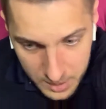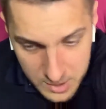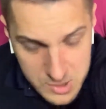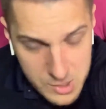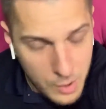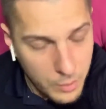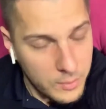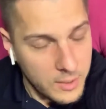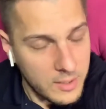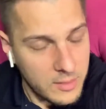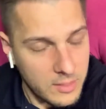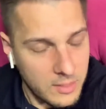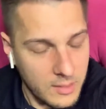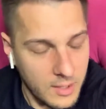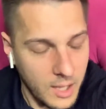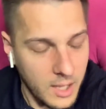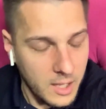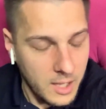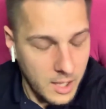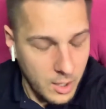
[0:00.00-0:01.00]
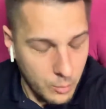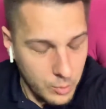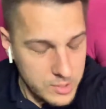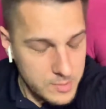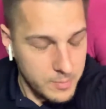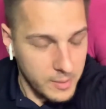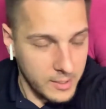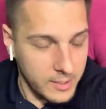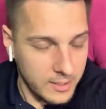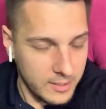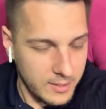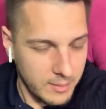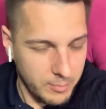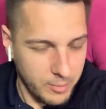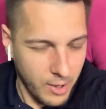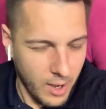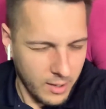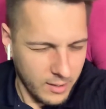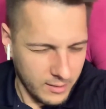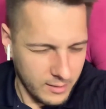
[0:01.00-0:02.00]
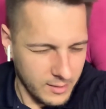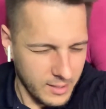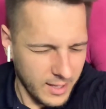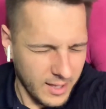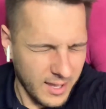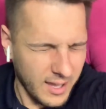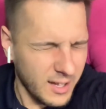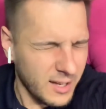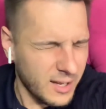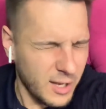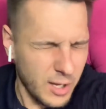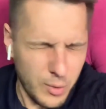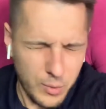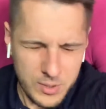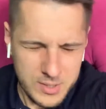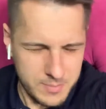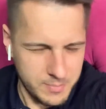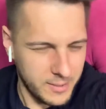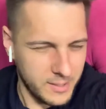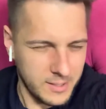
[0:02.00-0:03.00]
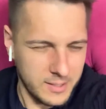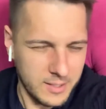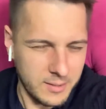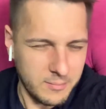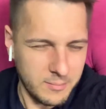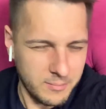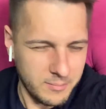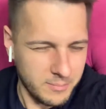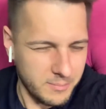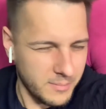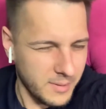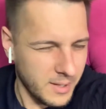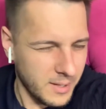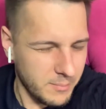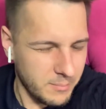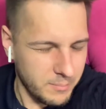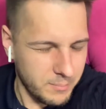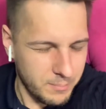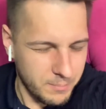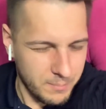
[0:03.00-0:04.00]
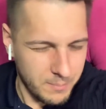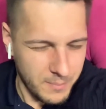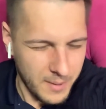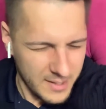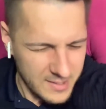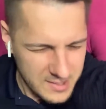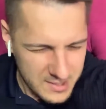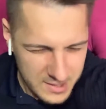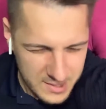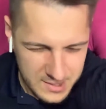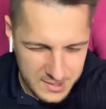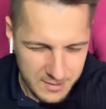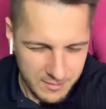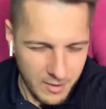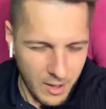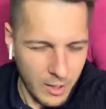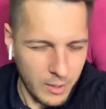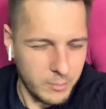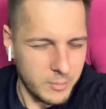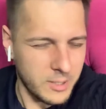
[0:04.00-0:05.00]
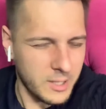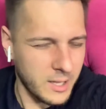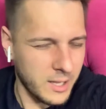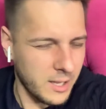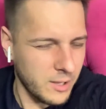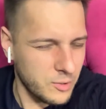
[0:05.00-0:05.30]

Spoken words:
slowly he was building the product, and he was building business development.